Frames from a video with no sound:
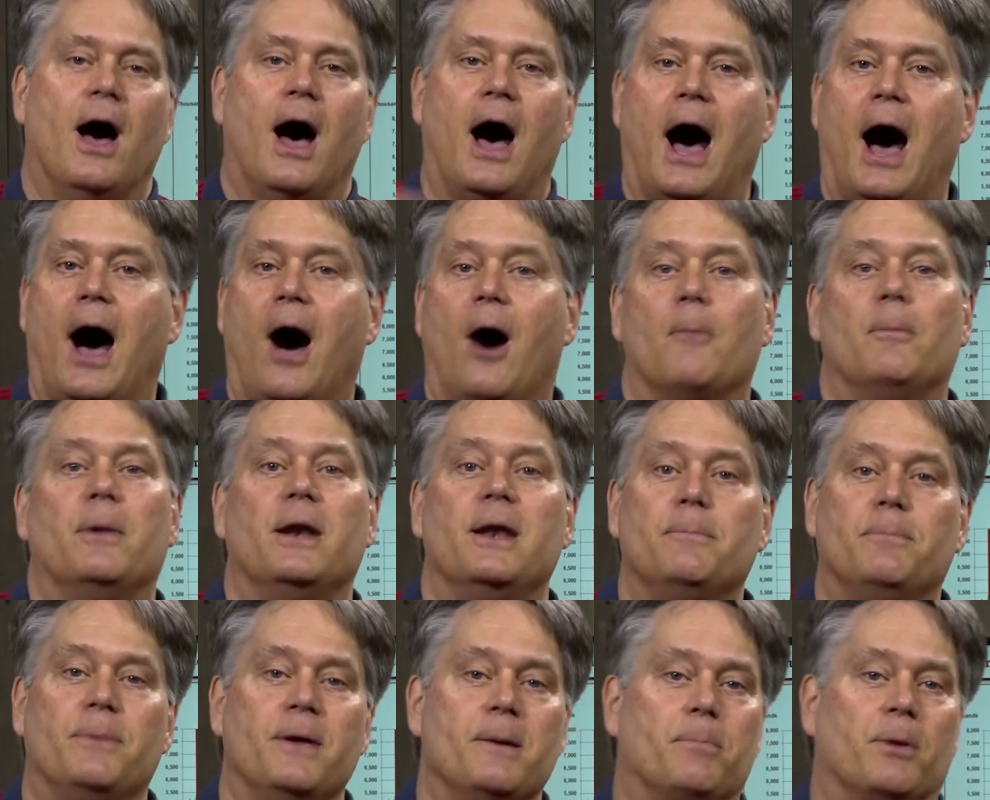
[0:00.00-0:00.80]
How
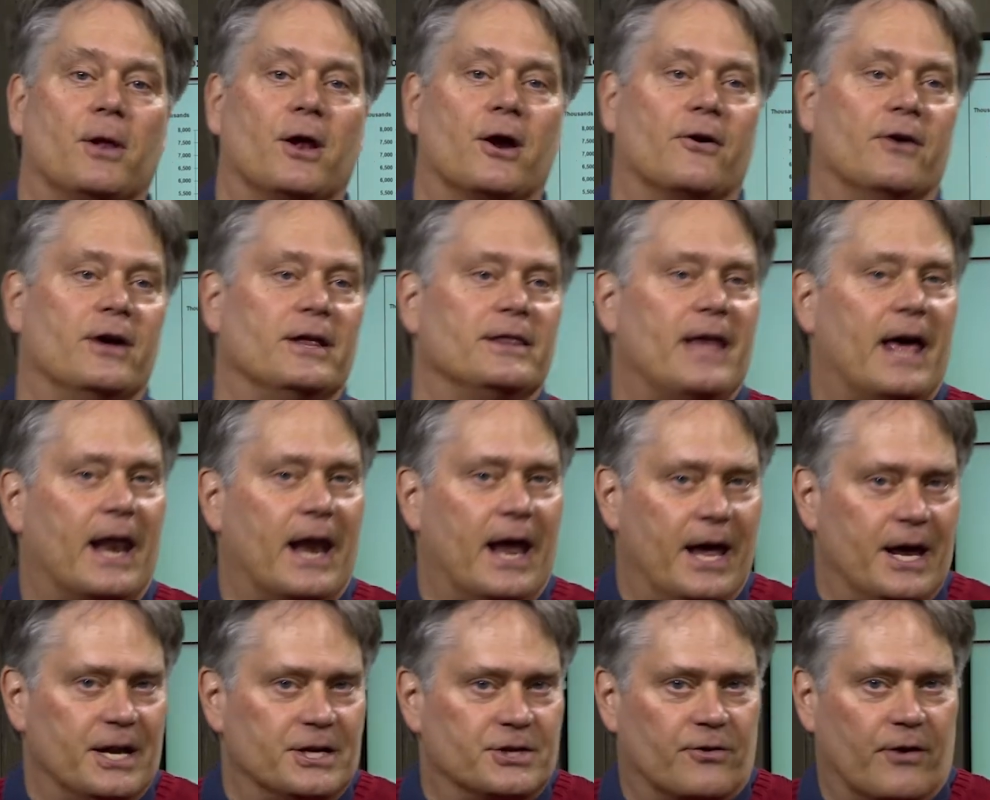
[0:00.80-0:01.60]
many people are in that
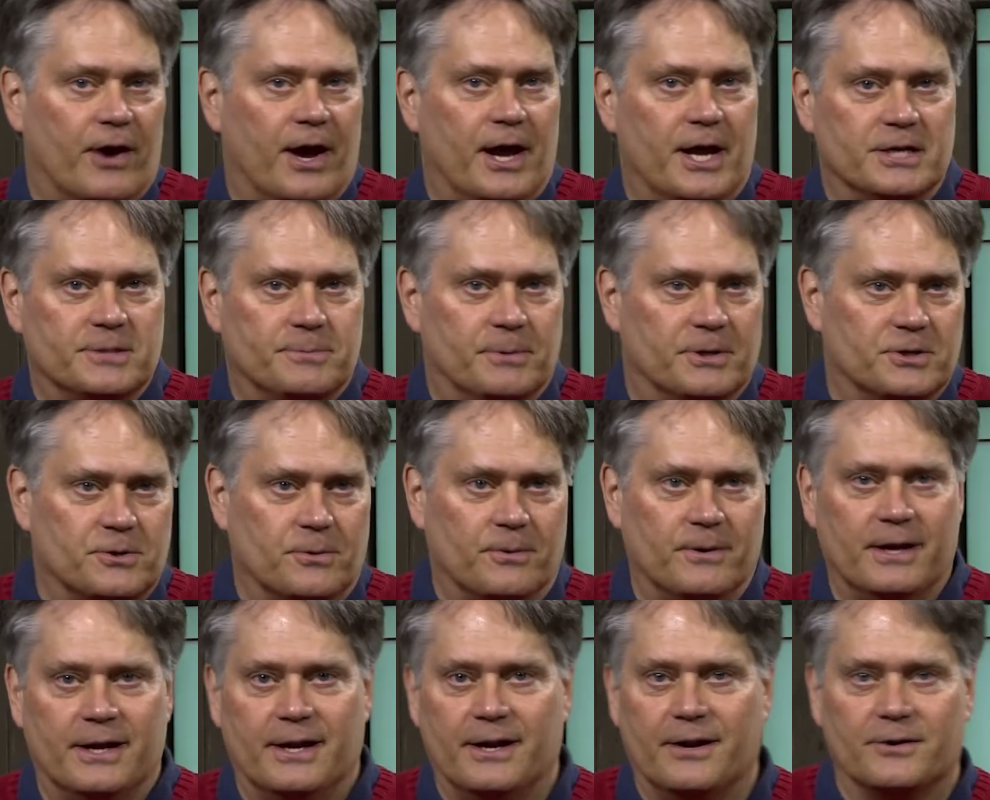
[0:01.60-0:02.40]
age range
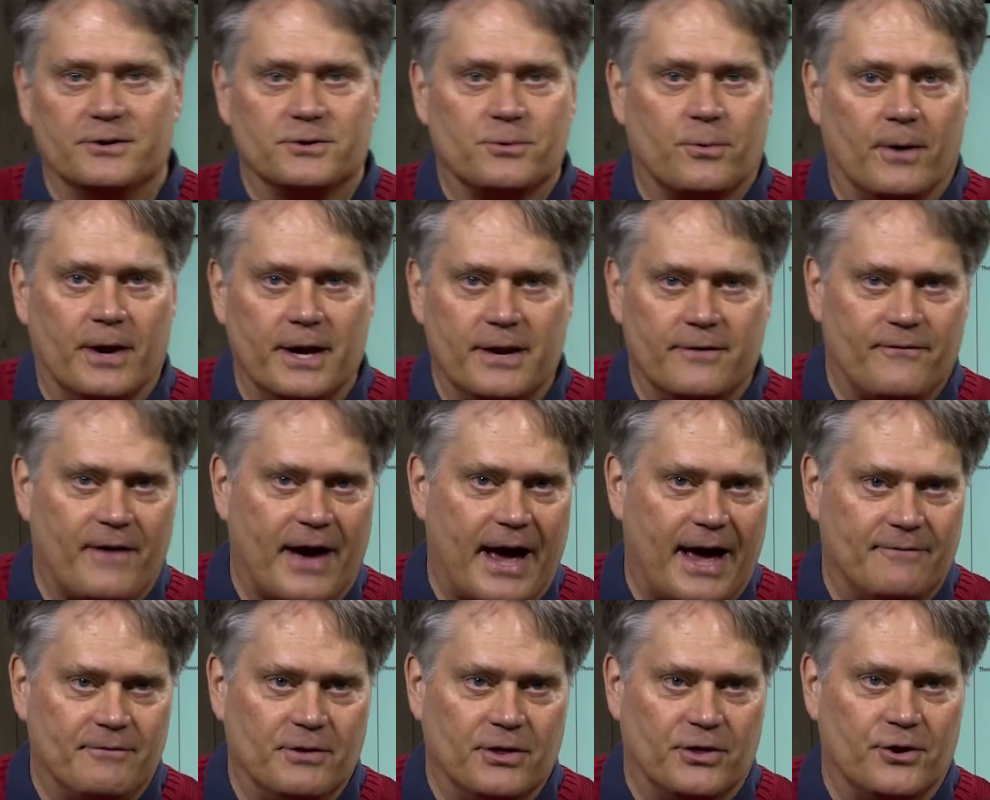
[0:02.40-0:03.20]
between
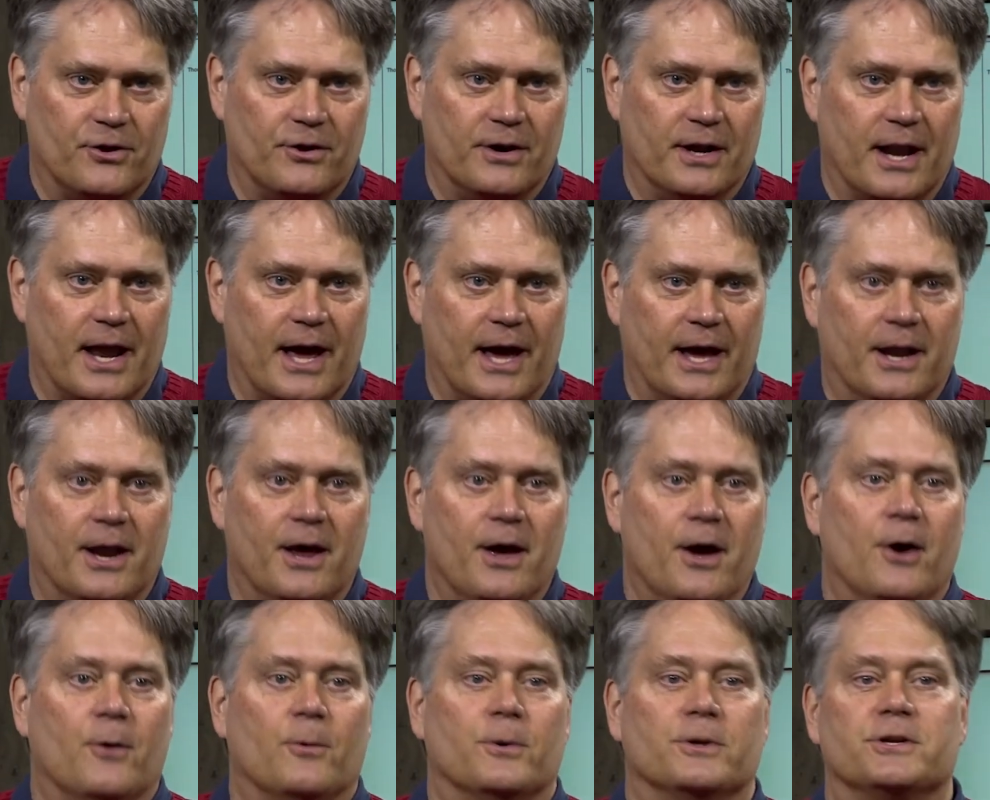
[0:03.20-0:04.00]
25 and 39,
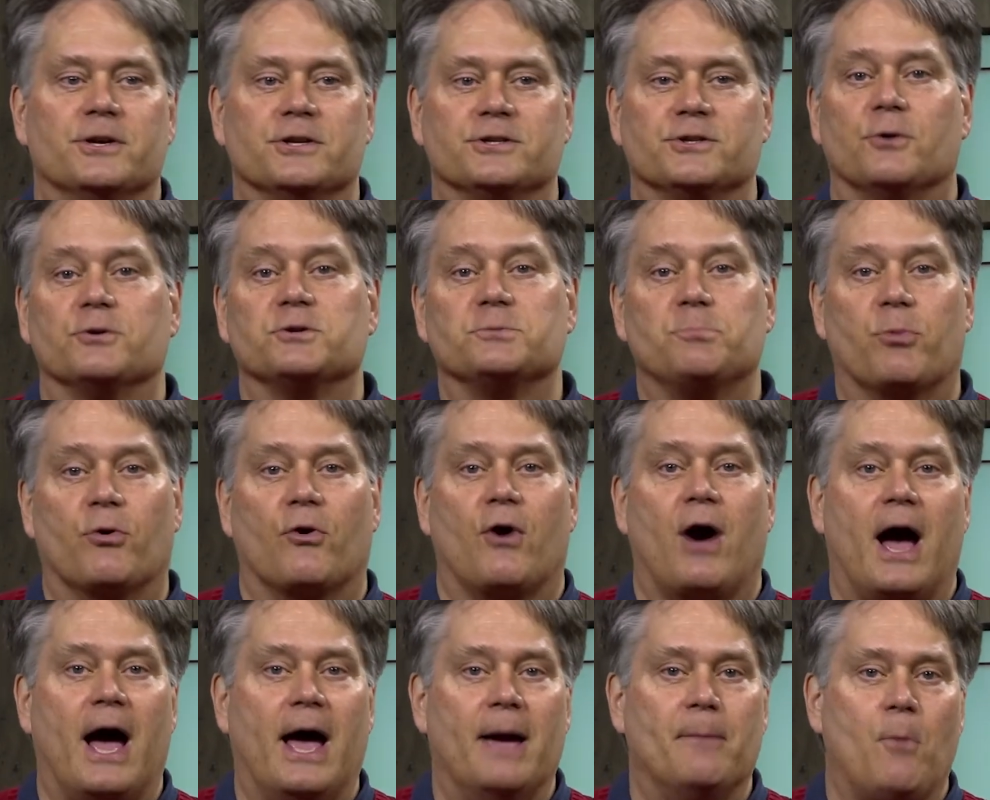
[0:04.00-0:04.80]
which is those
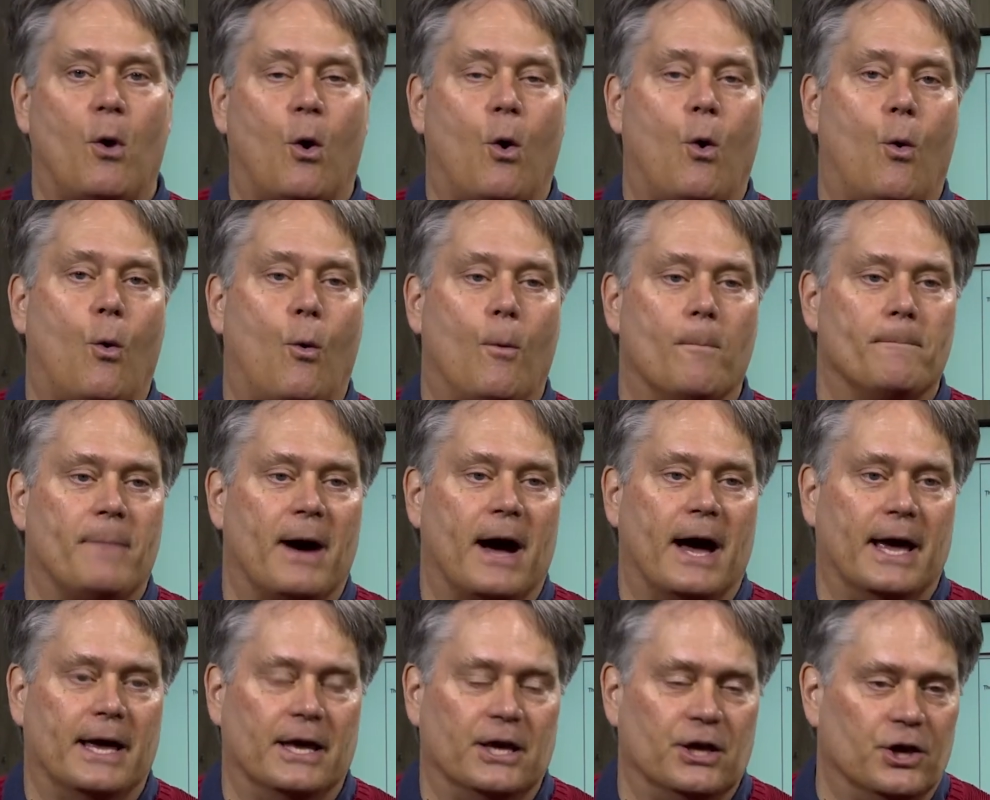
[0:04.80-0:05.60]
prime home
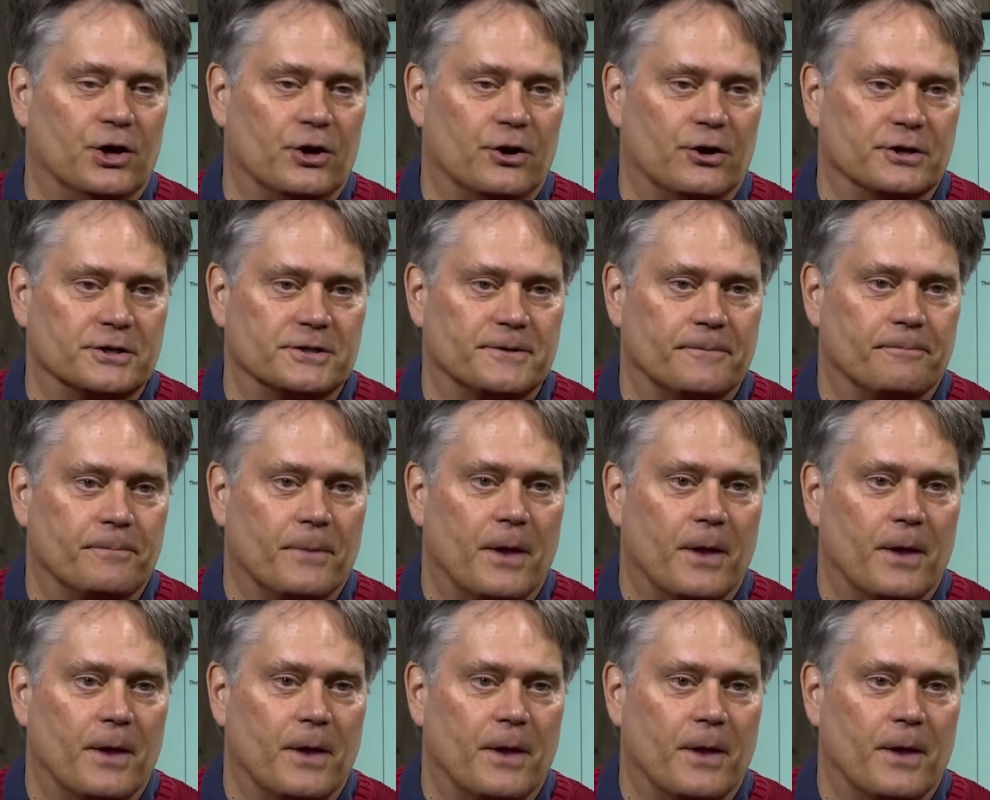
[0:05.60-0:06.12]
buying years.